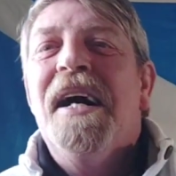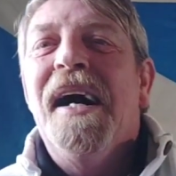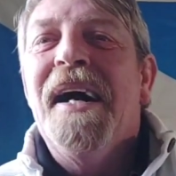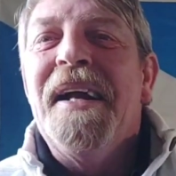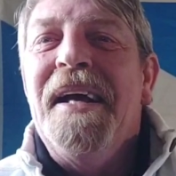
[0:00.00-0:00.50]

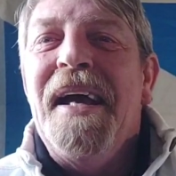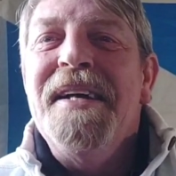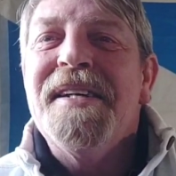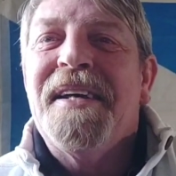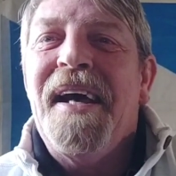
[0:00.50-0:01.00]
and he
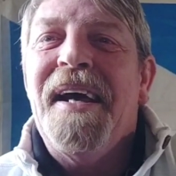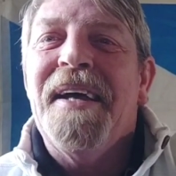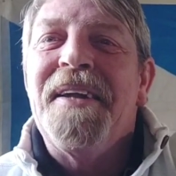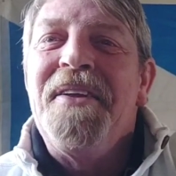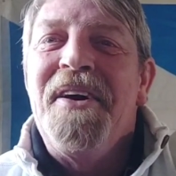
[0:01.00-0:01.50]
gets kicked
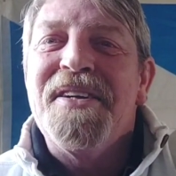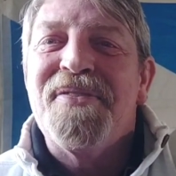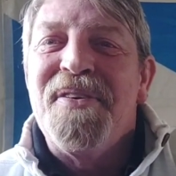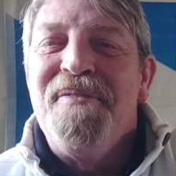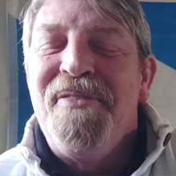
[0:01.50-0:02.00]
in the nuts
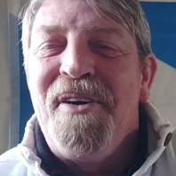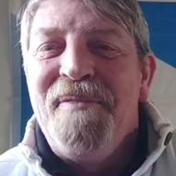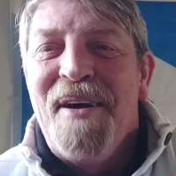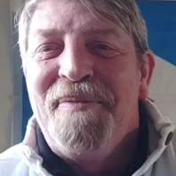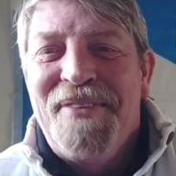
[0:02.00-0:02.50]
from
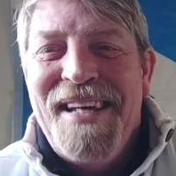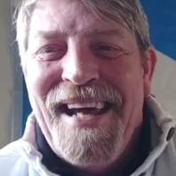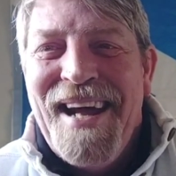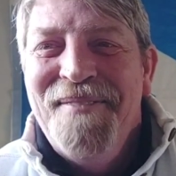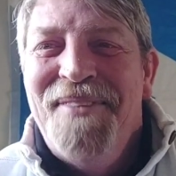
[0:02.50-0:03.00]
former
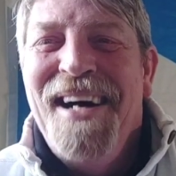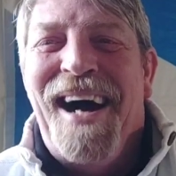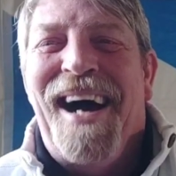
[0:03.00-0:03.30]
PM.